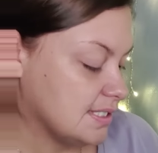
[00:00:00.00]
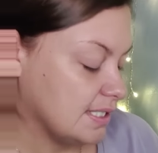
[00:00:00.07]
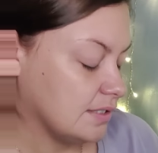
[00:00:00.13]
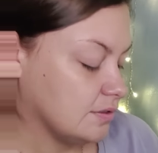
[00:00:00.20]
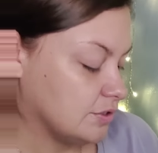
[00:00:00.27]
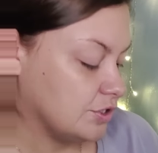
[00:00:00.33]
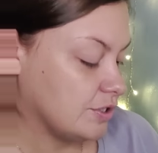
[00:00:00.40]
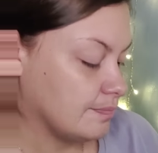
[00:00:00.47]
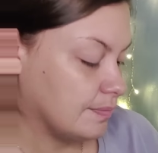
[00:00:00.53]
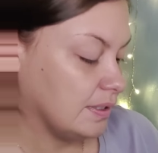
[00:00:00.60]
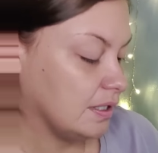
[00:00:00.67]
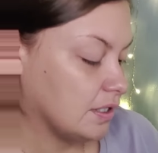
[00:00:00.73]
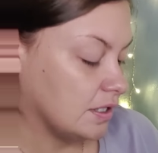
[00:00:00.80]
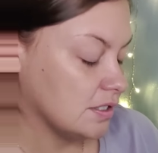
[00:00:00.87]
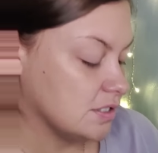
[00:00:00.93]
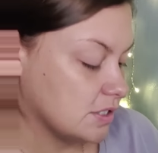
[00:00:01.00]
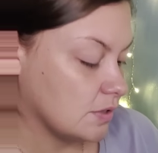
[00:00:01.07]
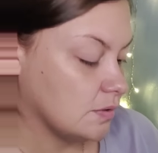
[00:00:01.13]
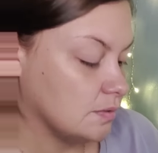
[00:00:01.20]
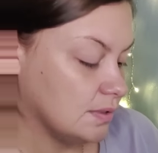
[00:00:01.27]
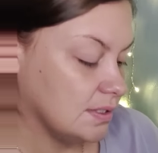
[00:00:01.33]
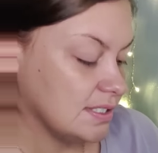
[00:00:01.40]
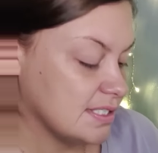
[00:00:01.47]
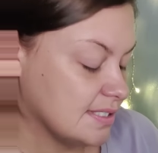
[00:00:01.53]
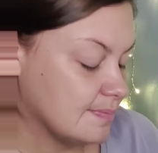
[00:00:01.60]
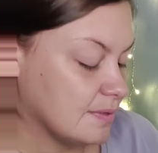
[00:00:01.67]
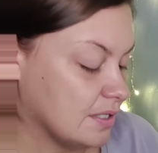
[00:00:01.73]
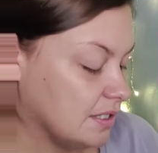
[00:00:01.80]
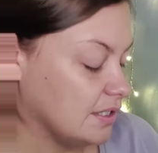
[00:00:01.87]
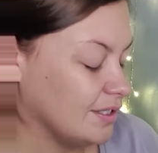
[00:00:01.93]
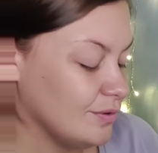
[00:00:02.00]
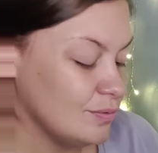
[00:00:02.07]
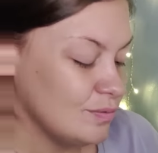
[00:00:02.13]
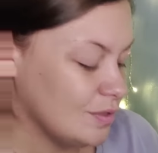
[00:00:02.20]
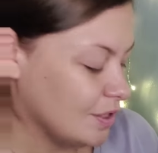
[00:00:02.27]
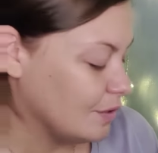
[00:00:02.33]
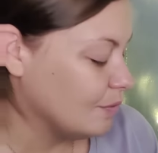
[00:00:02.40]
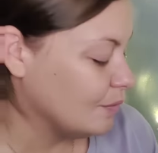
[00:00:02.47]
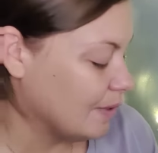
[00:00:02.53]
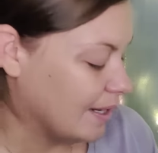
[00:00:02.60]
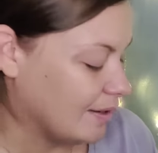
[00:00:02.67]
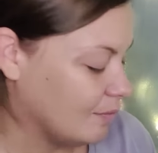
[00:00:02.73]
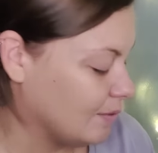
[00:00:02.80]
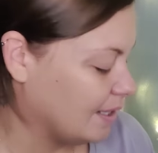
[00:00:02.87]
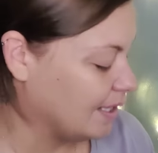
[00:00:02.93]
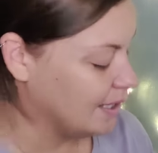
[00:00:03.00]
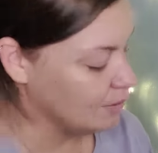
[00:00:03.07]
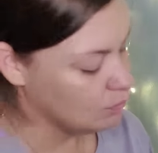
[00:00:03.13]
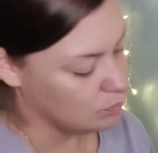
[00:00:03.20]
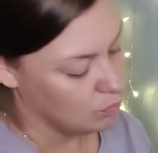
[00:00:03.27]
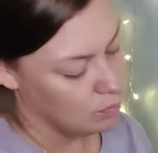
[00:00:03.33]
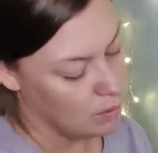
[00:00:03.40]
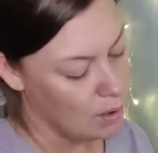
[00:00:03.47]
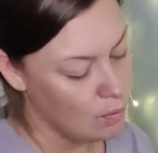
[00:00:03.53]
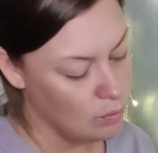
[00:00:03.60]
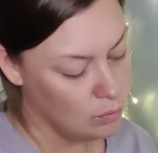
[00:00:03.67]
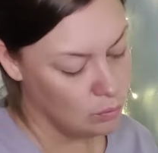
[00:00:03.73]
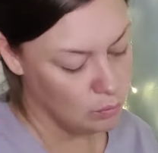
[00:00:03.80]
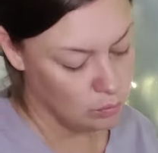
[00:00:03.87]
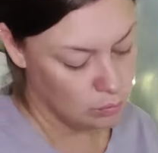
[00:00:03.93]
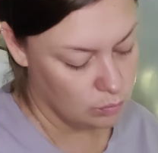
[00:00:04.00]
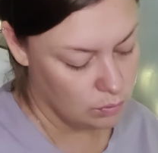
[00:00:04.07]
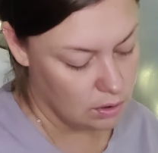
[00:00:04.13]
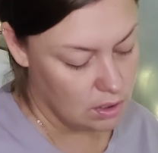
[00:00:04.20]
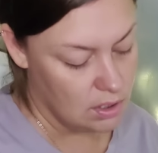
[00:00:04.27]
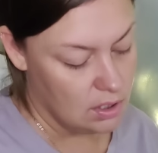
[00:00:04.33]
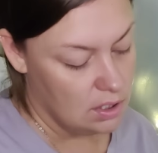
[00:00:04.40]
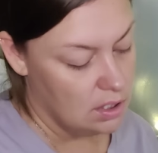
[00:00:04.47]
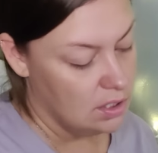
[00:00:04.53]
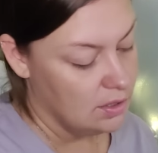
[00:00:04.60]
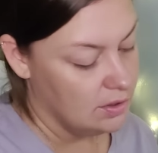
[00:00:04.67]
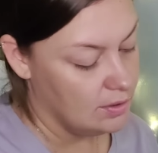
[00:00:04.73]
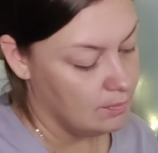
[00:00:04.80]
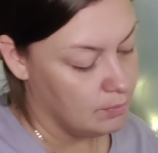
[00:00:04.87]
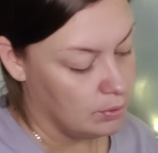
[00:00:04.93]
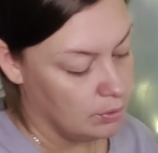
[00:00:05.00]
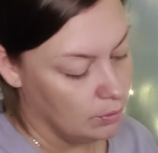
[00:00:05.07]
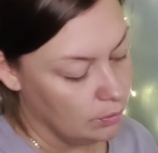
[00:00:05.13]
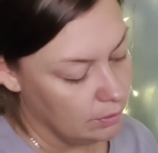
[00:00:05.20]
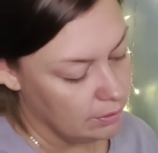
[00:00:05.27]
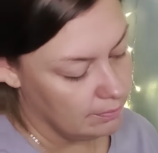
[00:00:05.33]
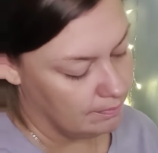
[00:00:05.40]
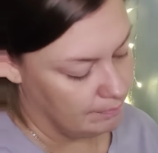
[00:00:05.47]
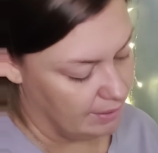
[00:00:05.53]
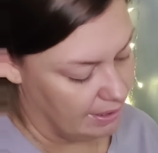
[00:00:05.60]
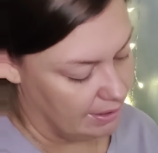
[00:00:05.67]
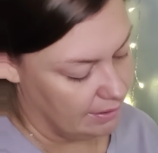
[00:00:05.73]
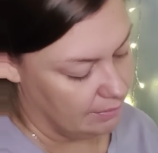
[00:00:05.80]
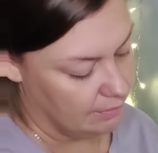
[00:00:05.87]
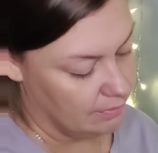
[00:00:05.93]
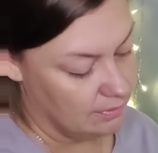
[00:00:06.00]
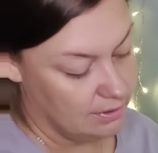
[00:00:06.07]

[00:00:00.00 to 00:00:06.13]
Single jumping cards only, Spirit. You know how I roll the polar bear.